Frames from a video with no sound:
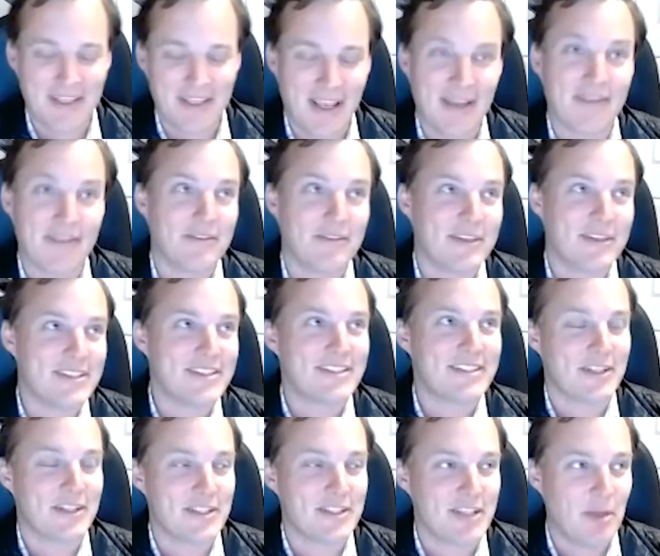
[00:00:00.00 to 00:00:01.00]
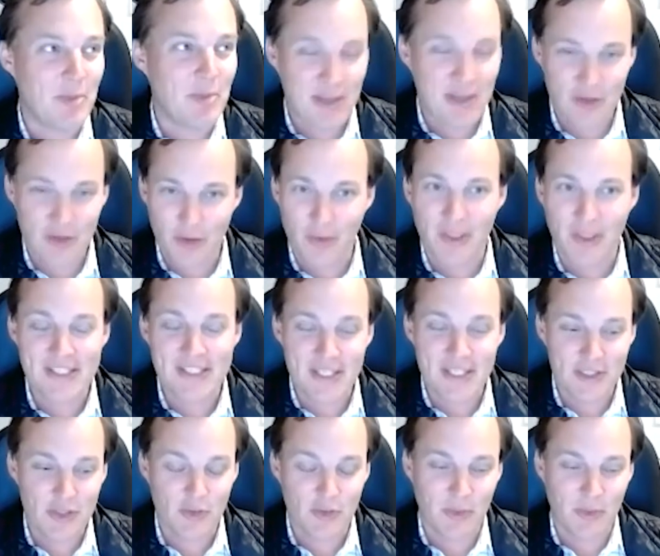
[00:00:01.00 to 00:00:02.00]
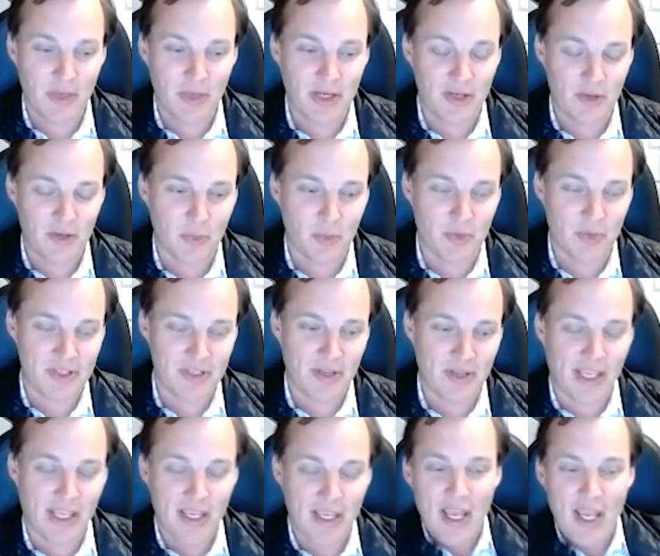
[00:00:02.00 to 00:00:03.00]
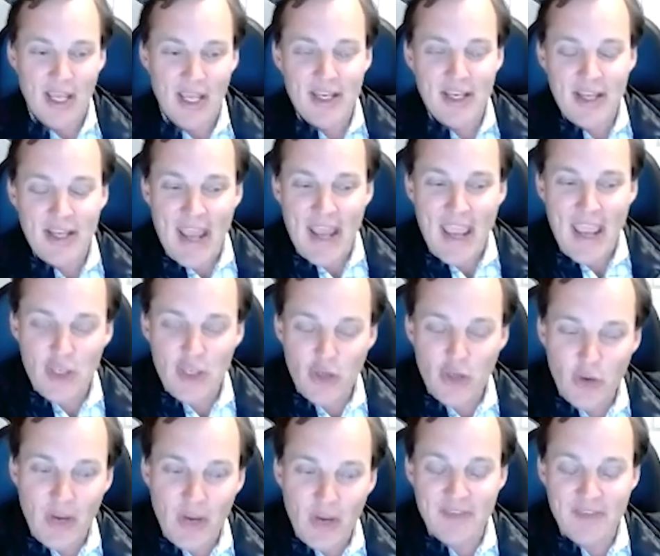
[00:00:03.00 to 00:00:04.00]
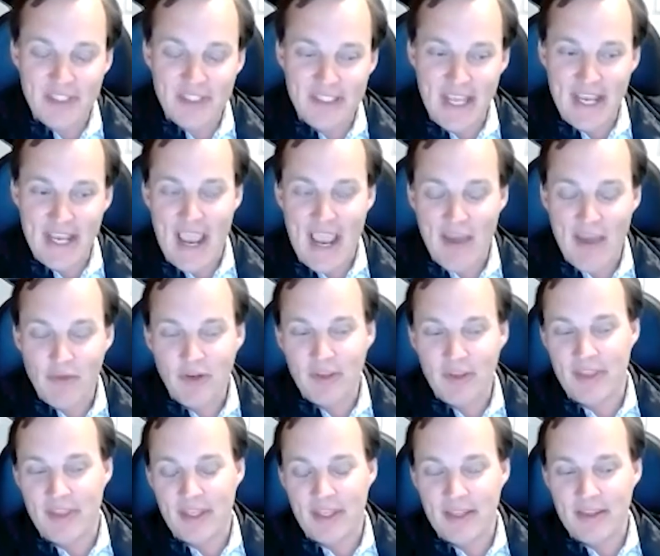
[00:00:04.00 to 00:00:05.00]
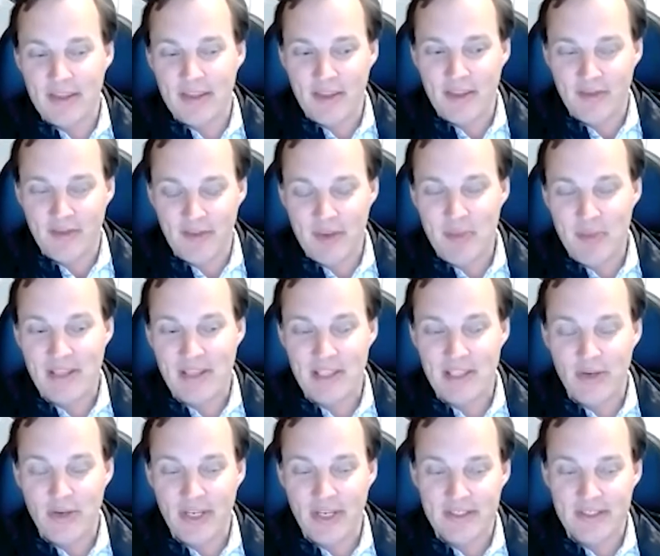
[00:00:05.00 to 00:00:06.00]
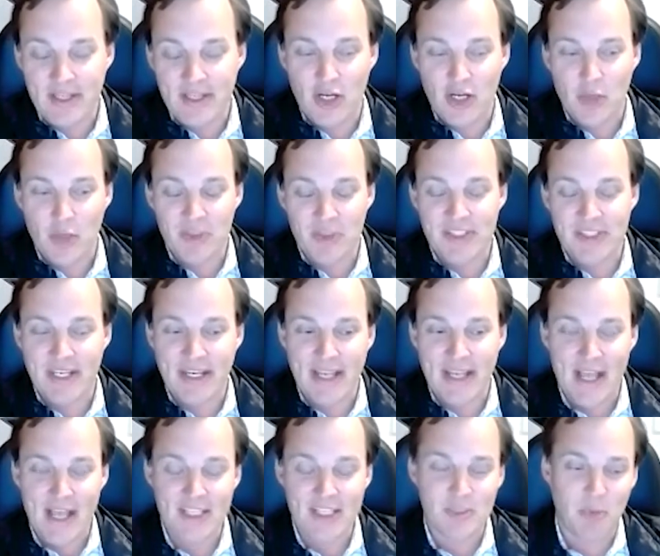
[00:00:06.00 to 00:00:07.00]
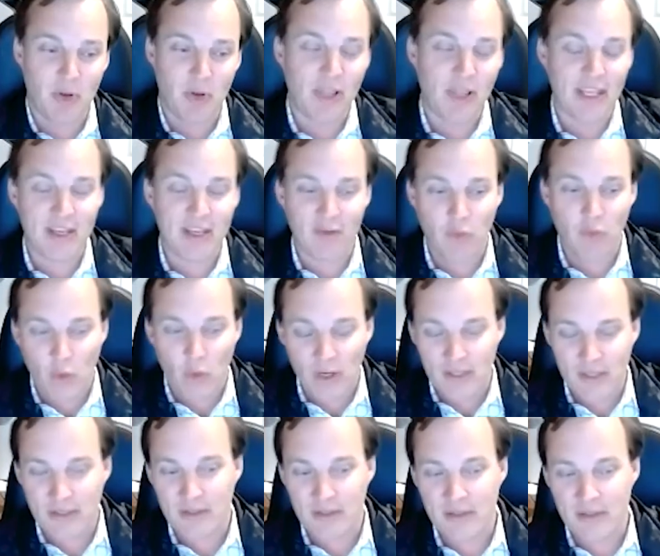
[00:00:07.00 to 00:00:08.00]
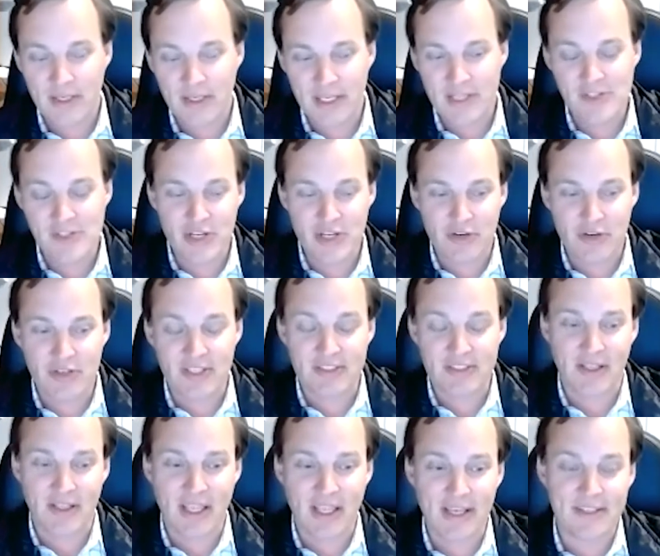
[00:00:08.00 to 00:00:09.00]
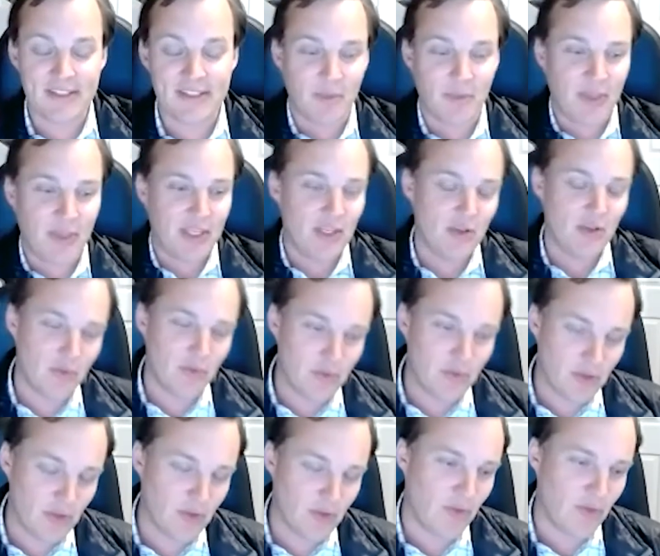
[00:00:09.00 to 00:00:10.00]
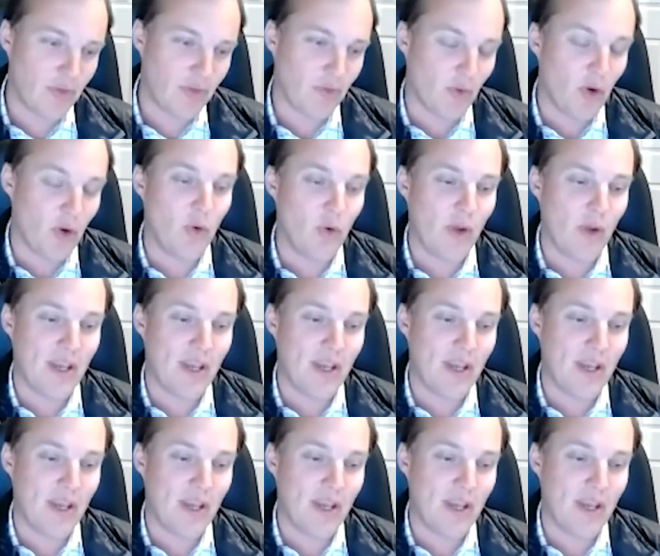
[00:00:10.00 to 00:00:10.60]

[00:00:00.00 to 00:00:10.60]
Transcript: this is going to sound bad, you don't listen to them 100%. You don't have to take everything, the feedback that you get is 100% gospel. Like if one engineer doesn't like something, you throw away a